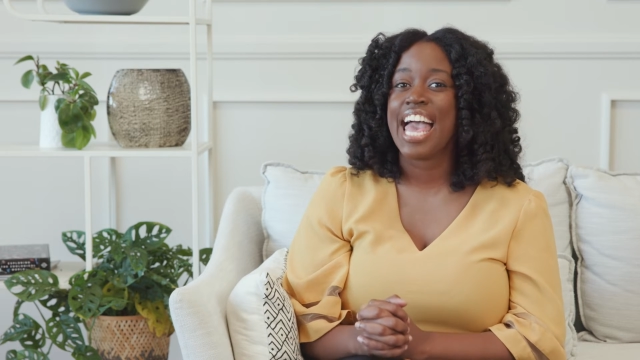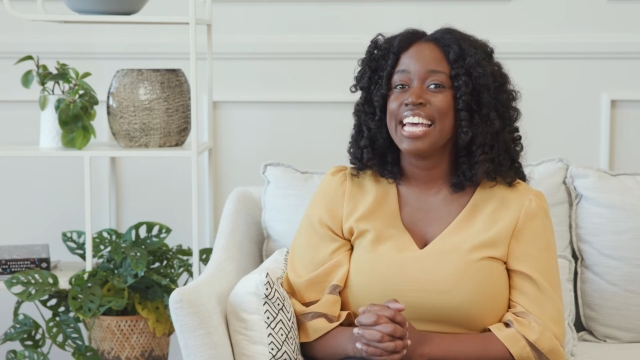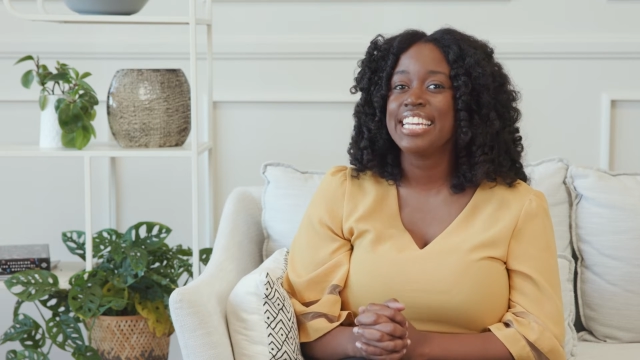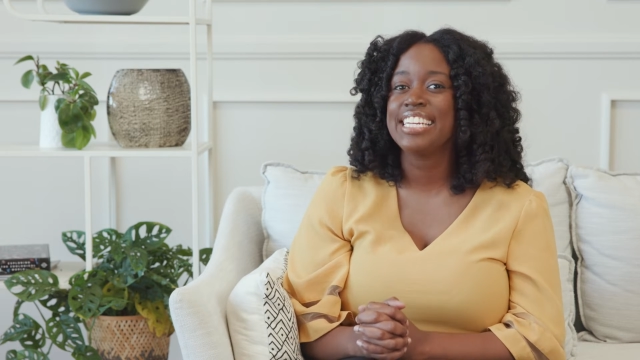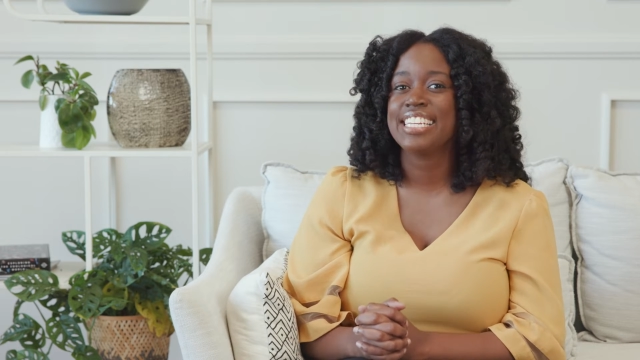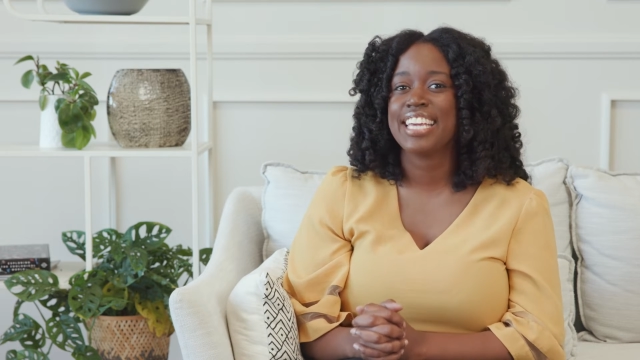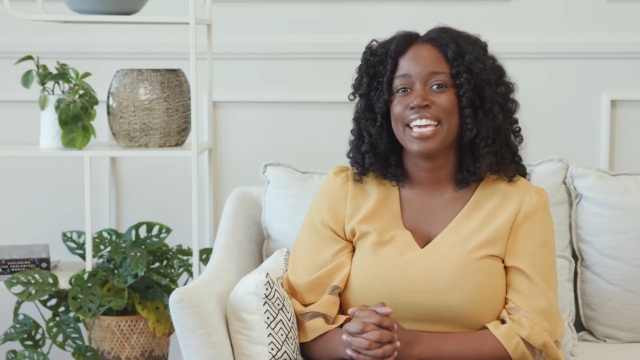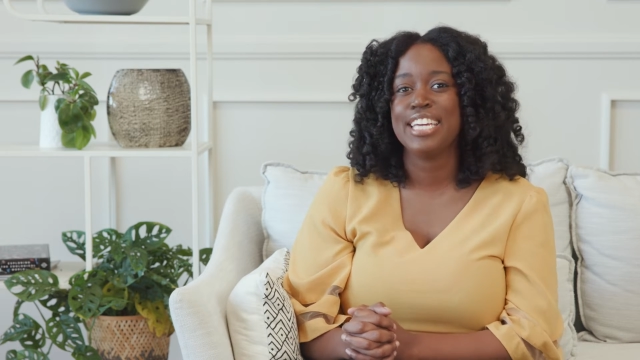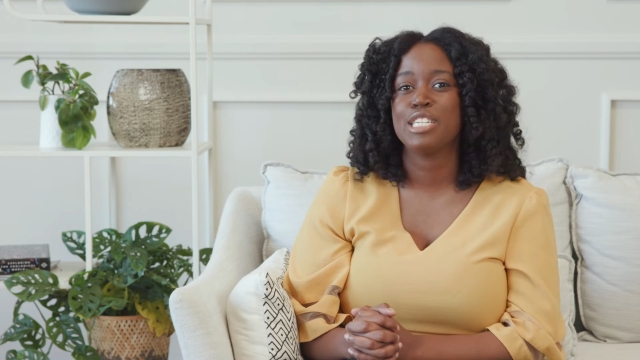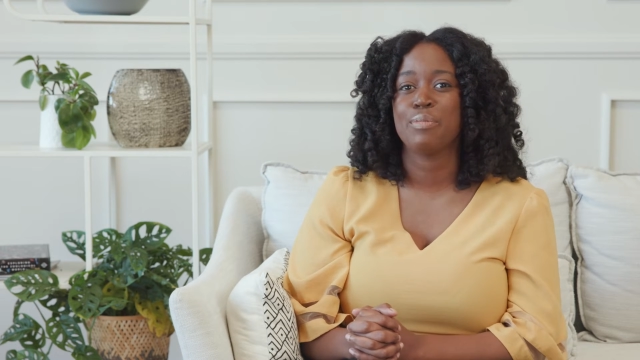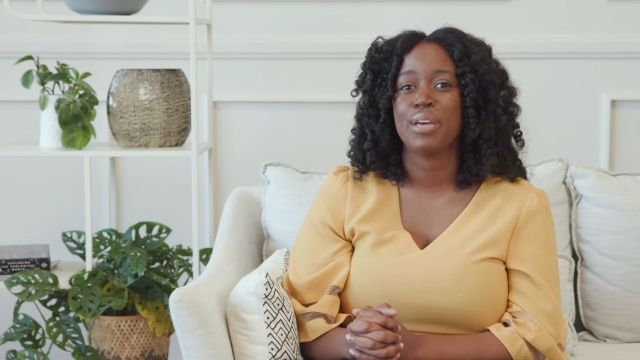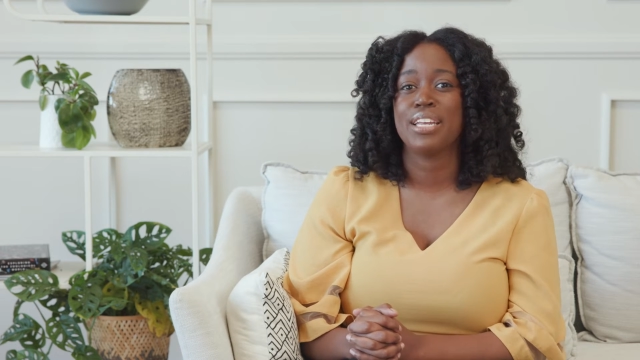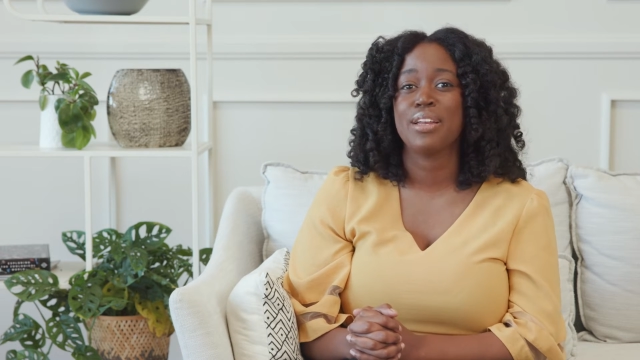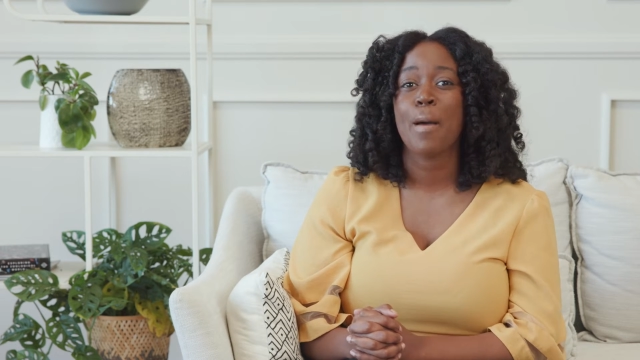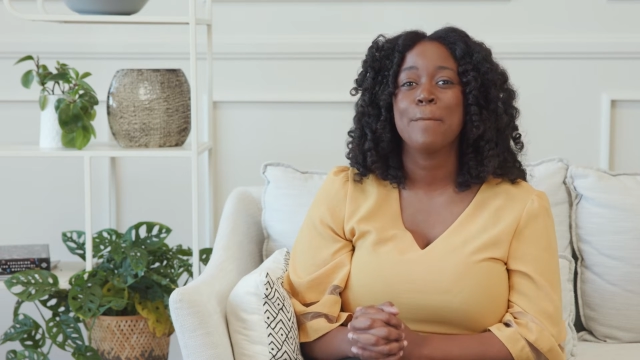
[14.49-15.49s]
and
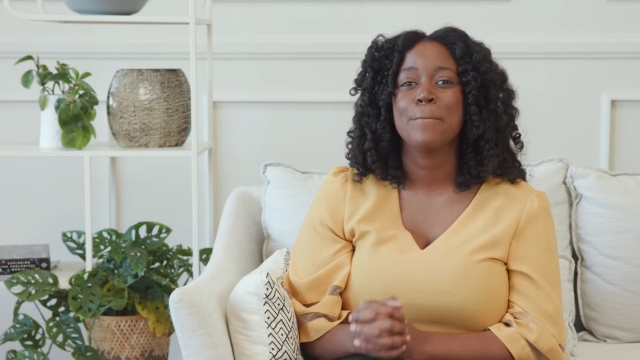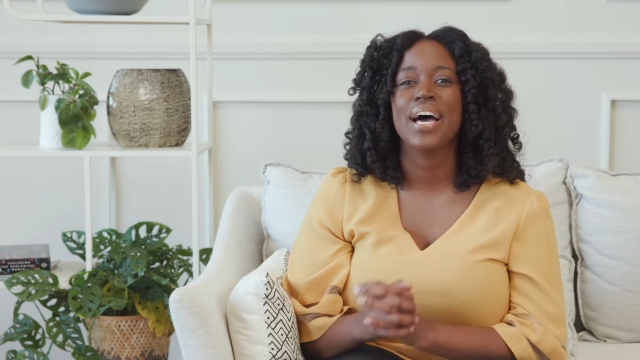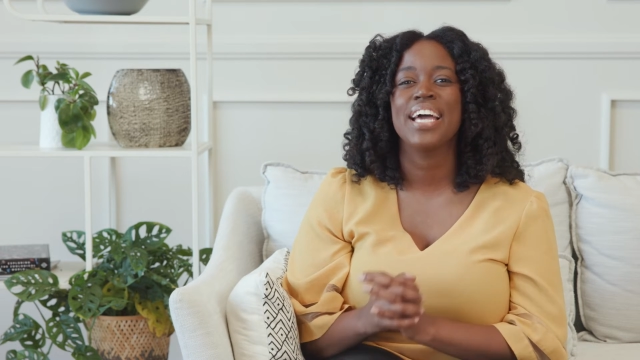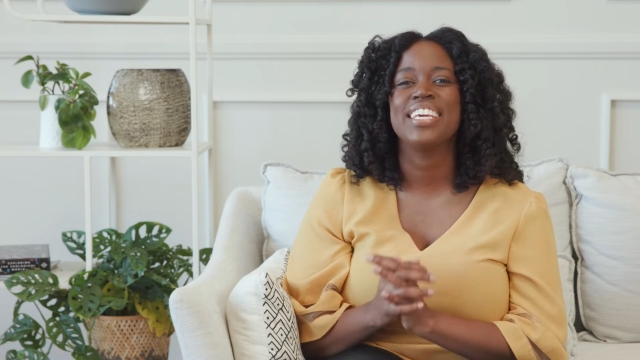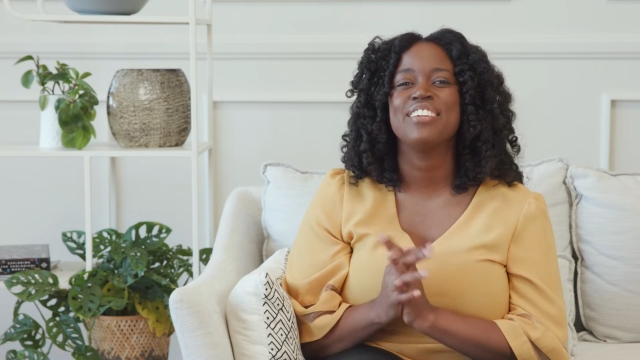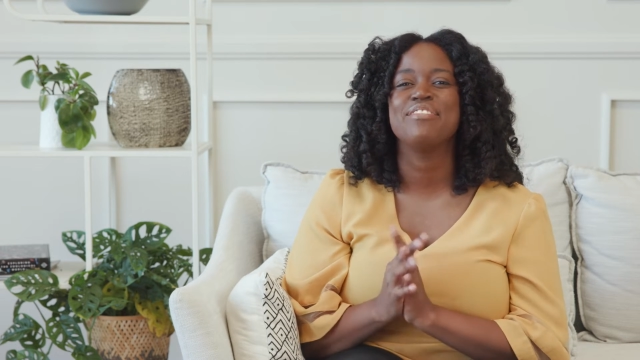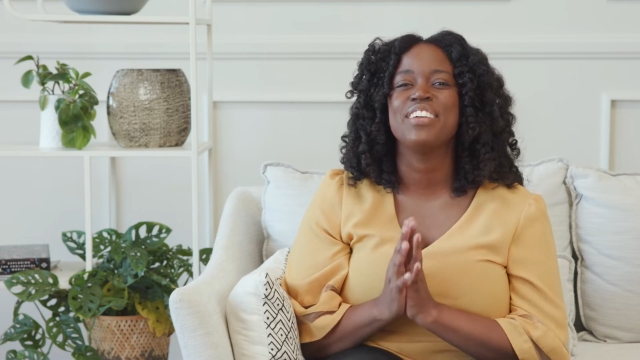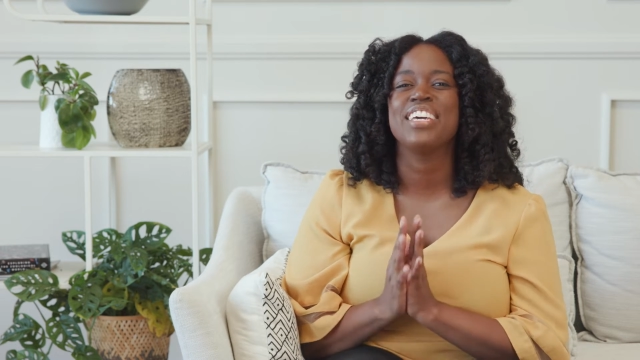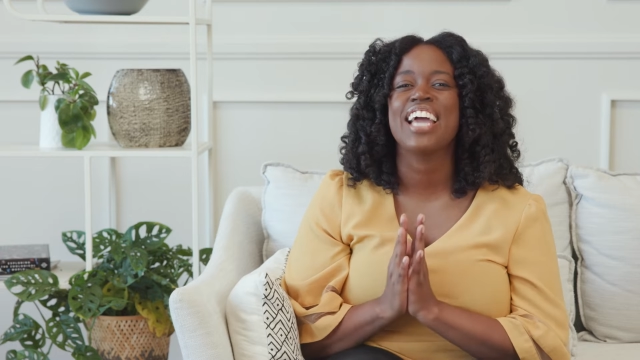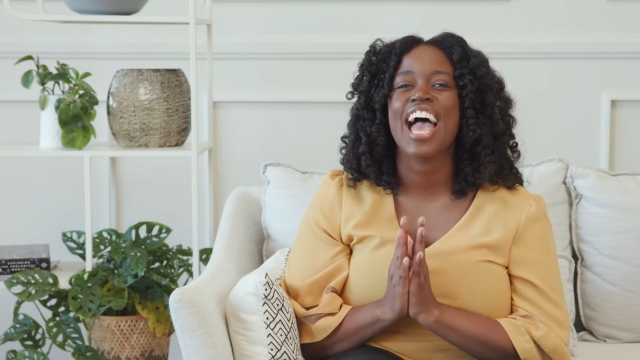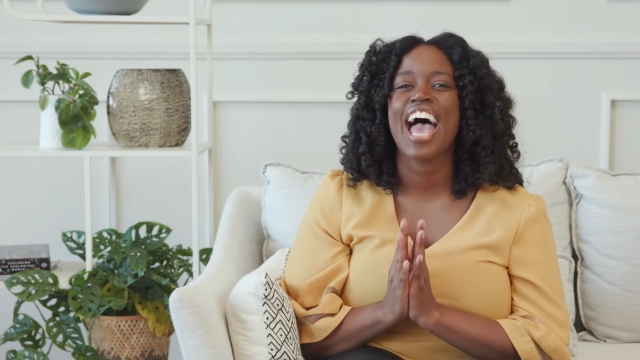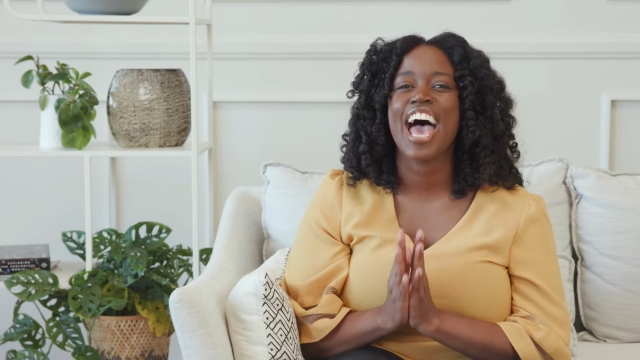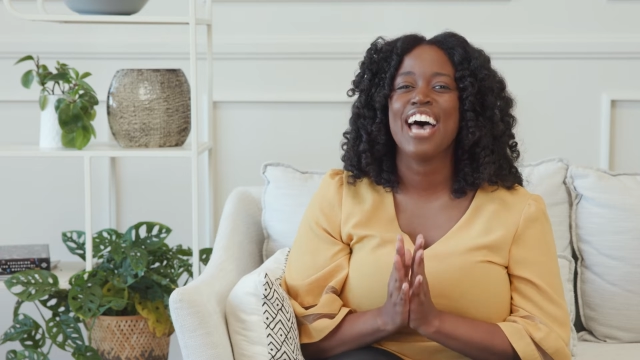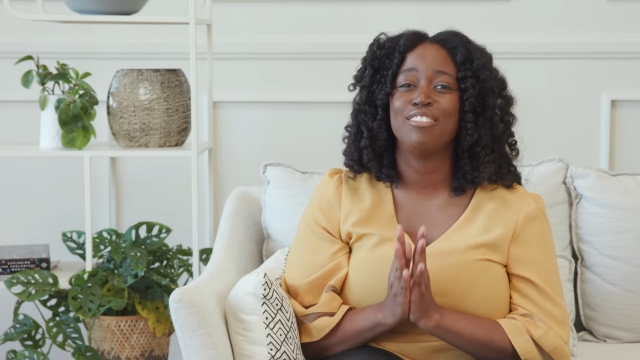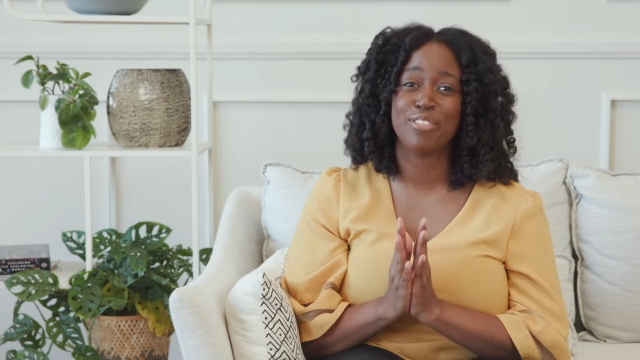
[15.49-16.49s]
engagement by giving
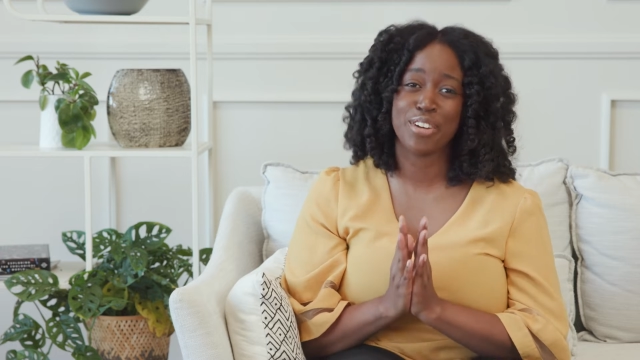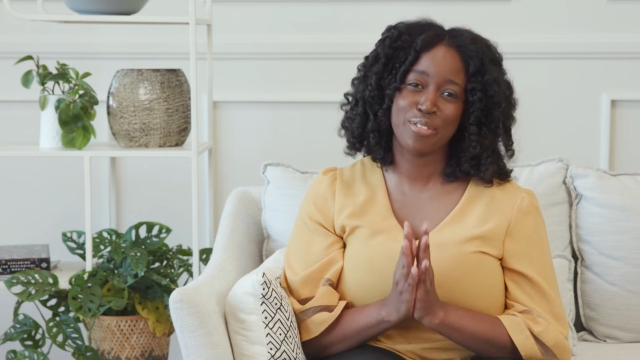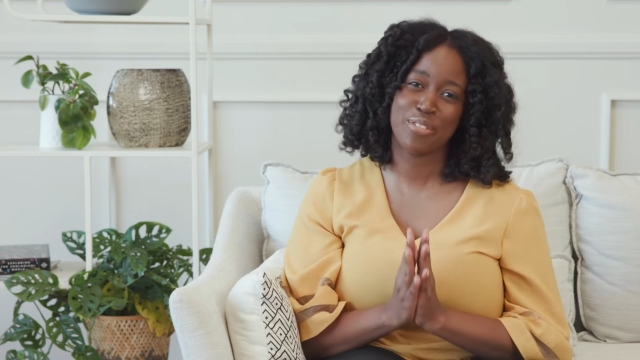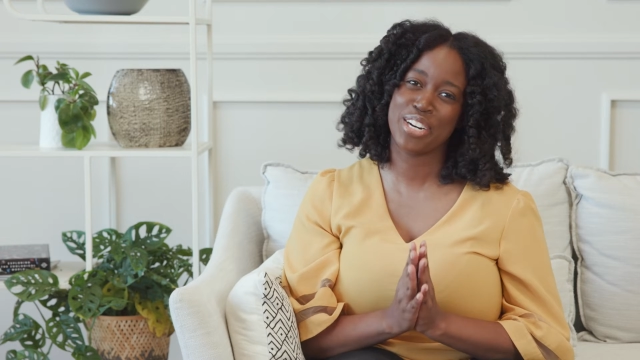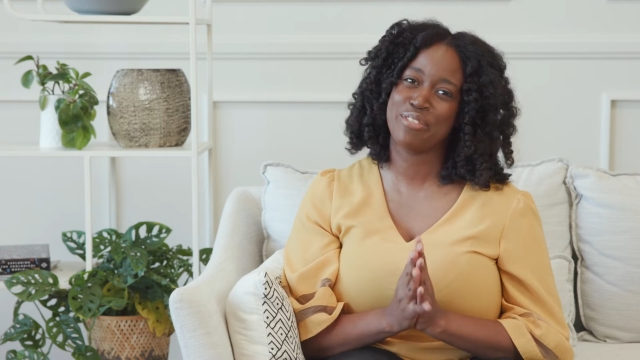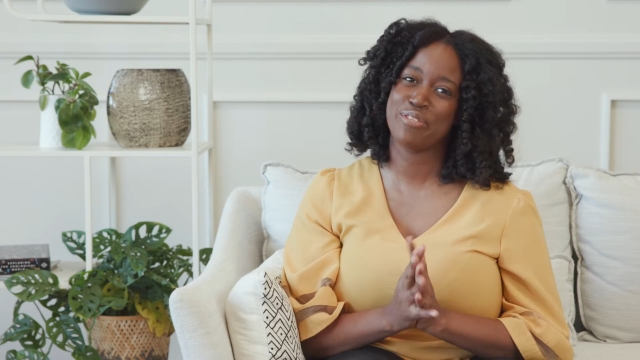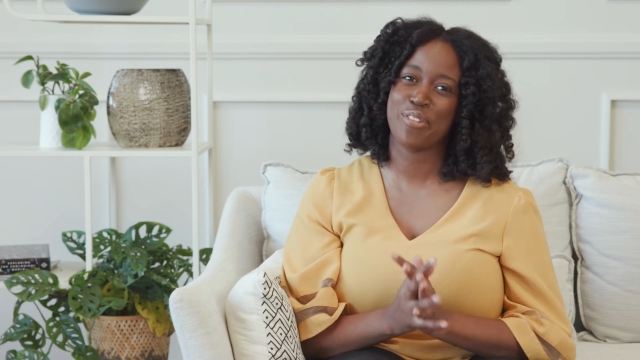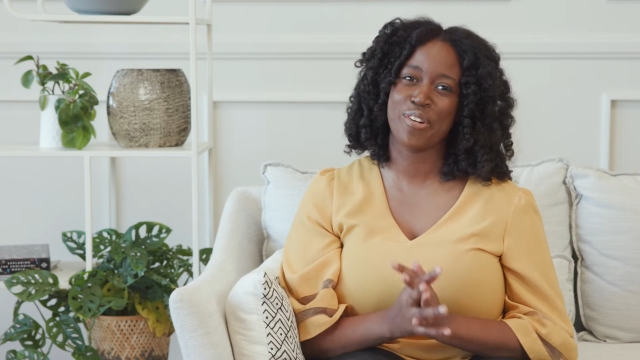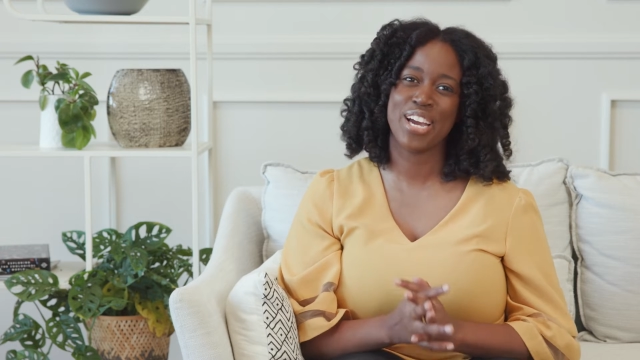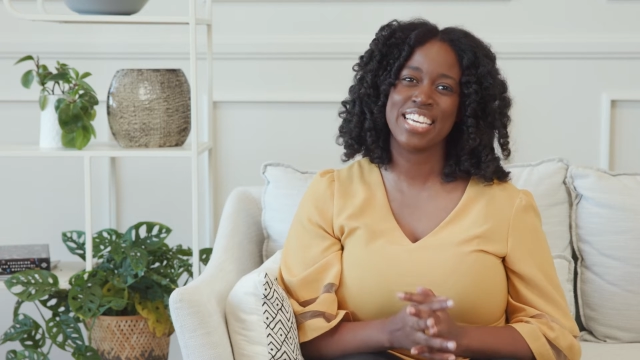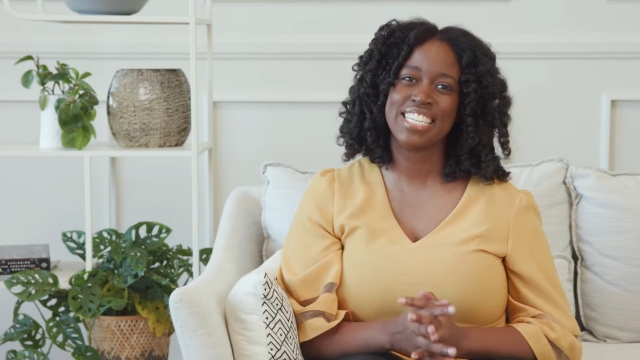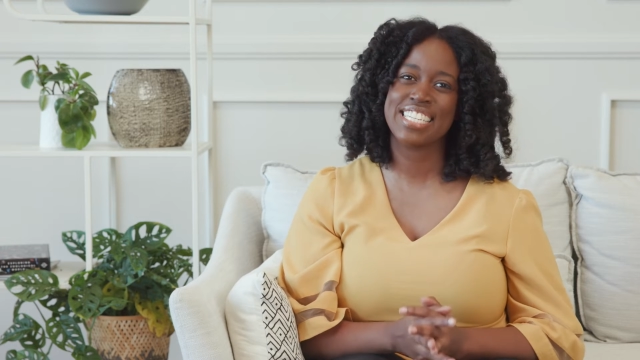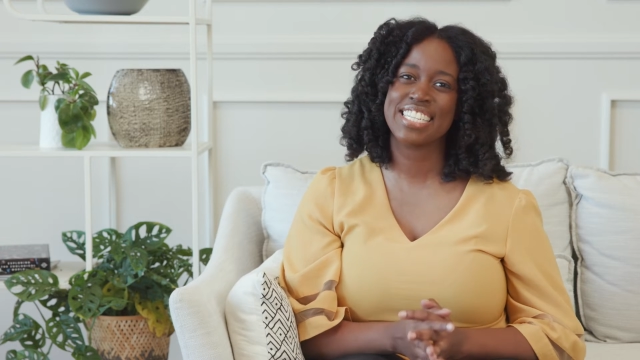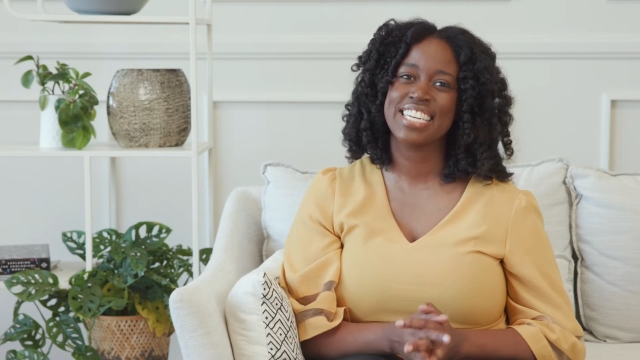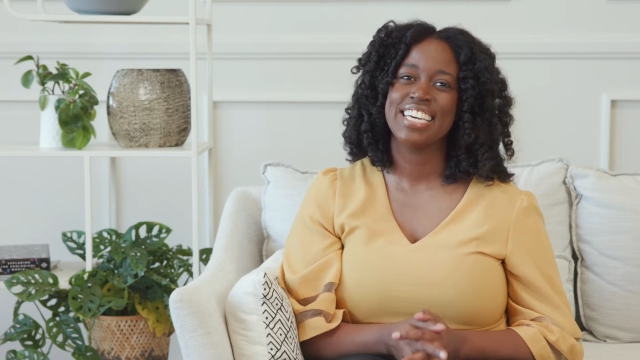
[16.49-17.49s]
everyone a
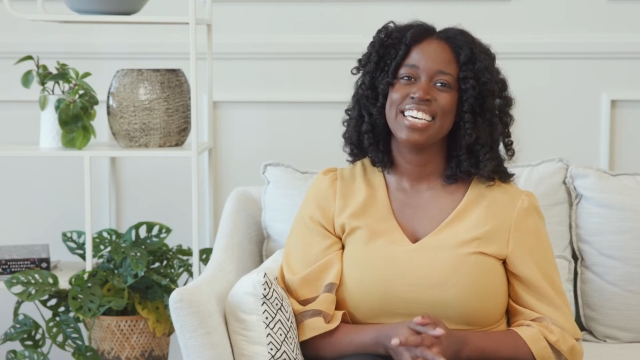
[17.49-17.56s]
voice.